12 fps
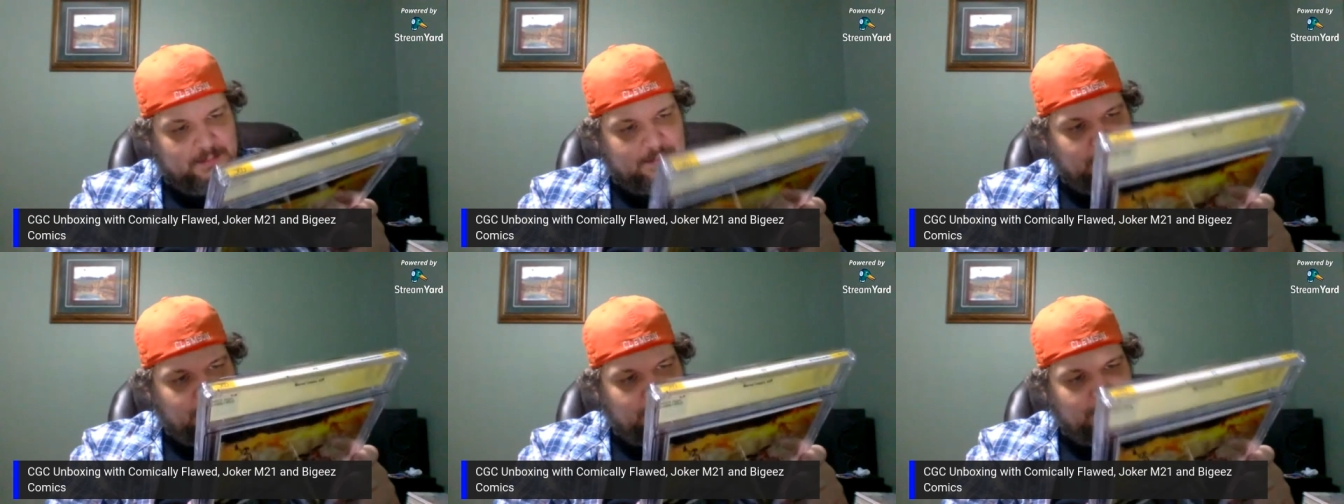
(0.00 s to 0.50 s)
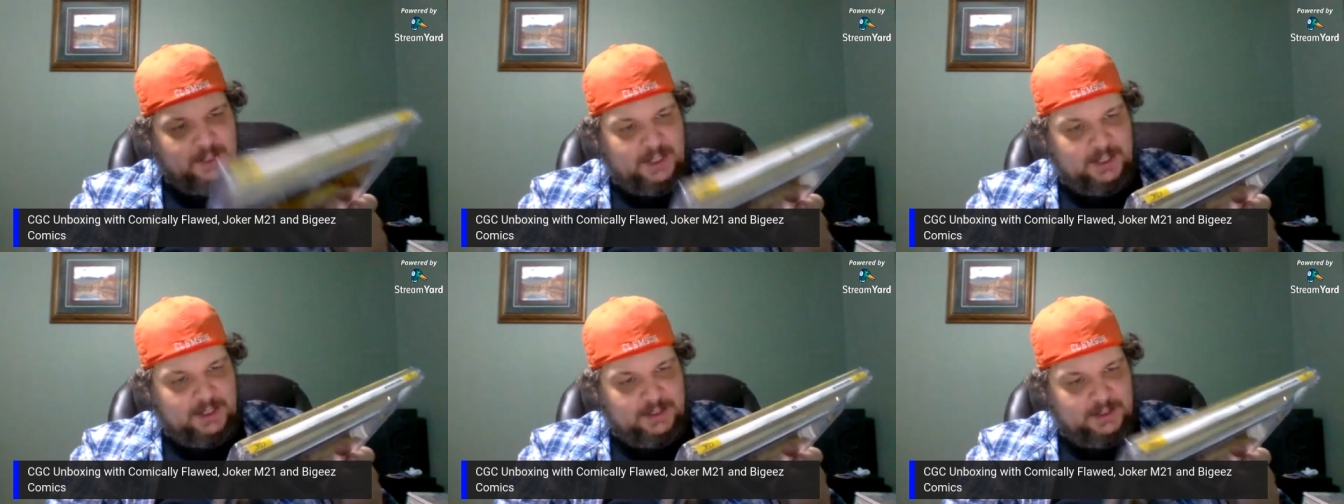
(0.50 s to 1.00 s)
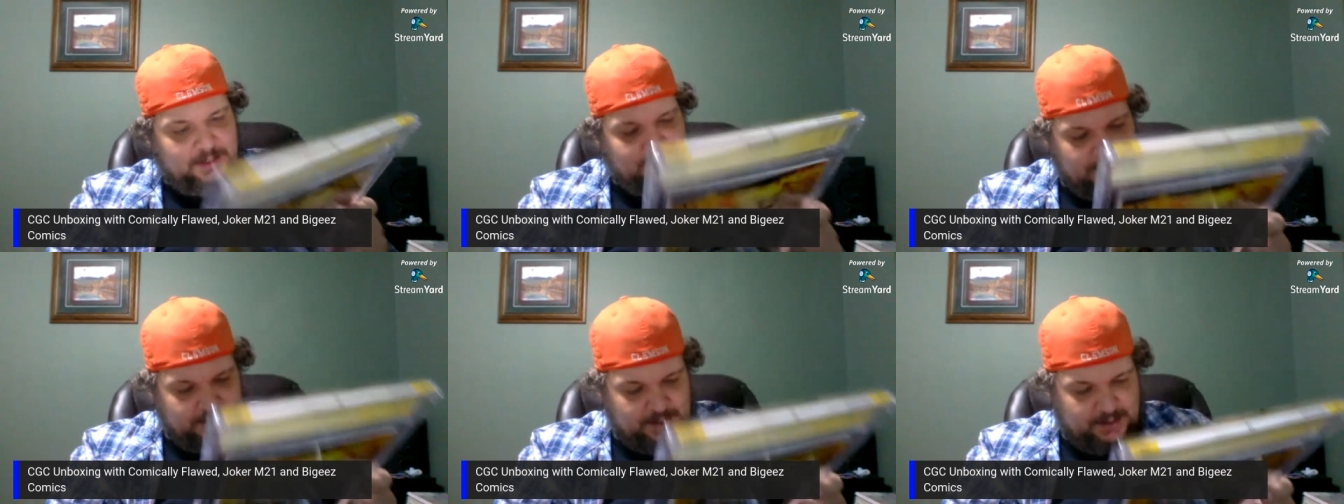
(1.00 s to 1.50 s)
Newton ring goodness
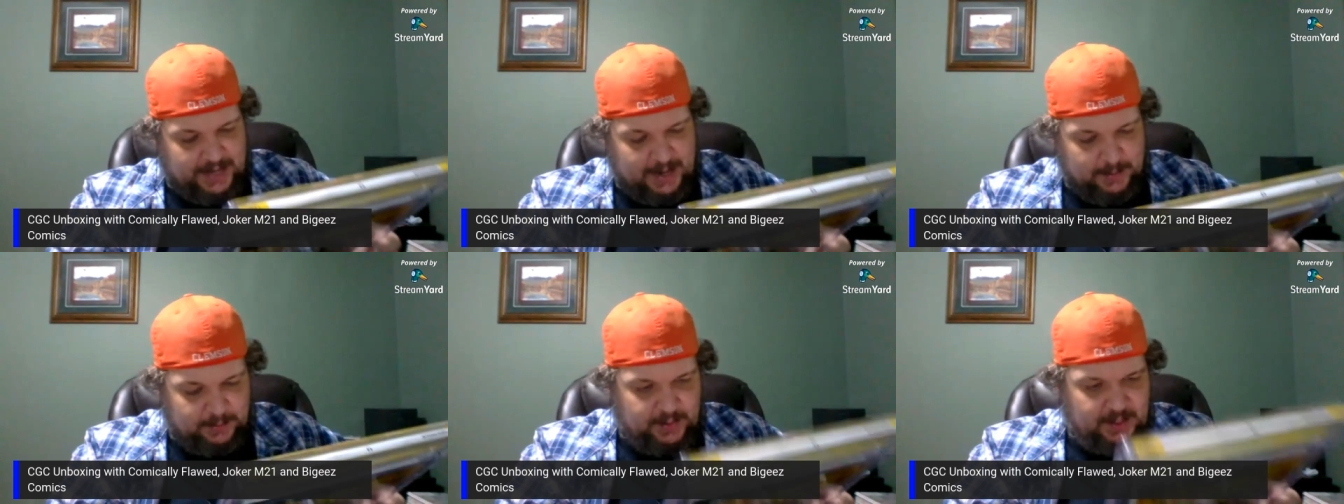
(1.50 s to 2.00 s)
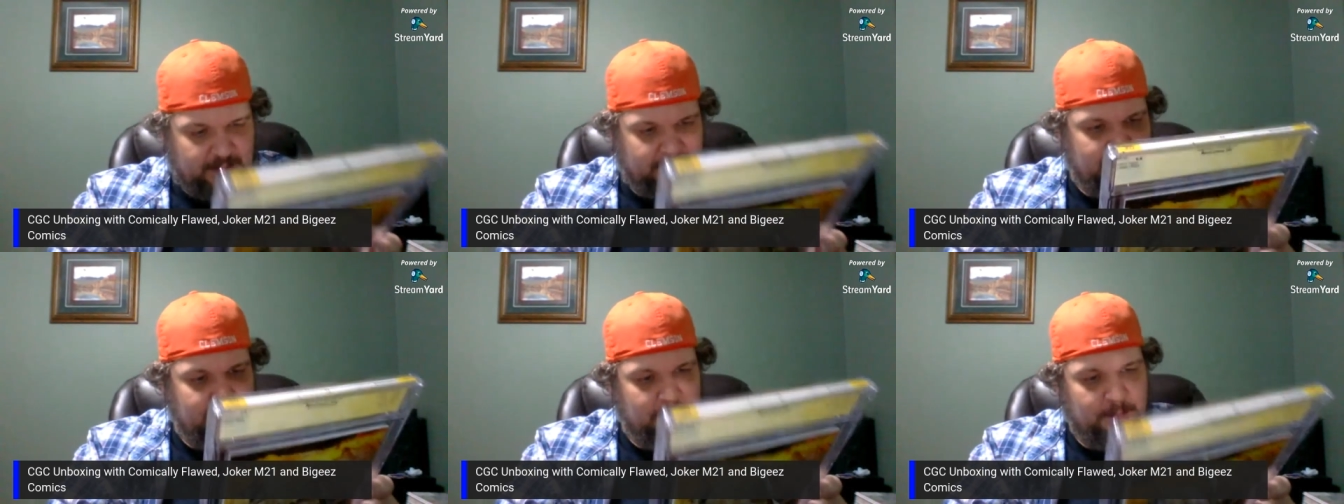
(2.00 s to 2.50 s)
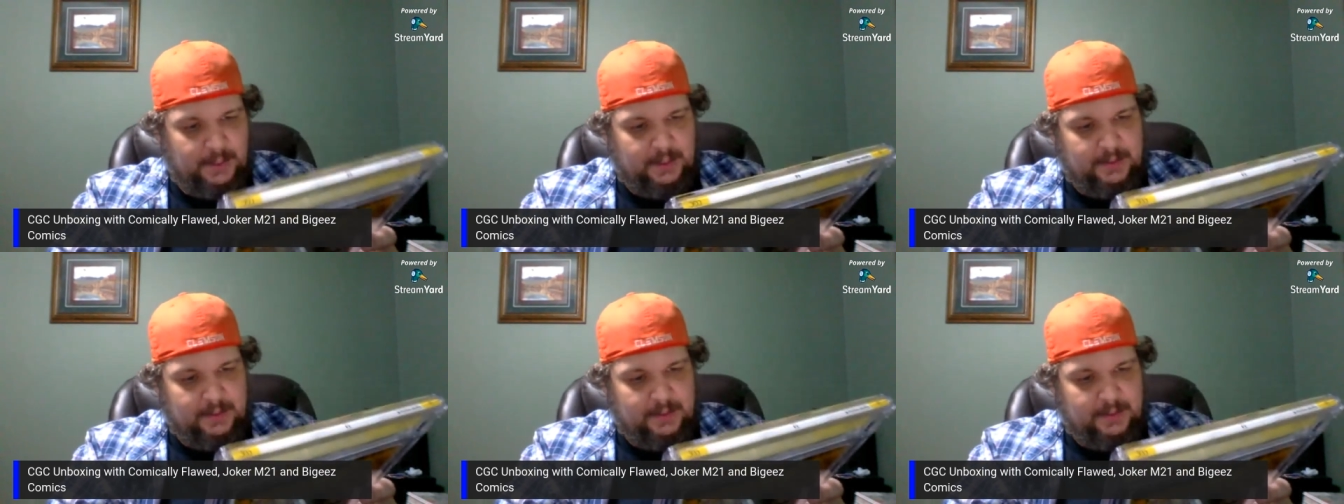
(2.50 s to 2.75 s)
right there on Cap's face. Nice.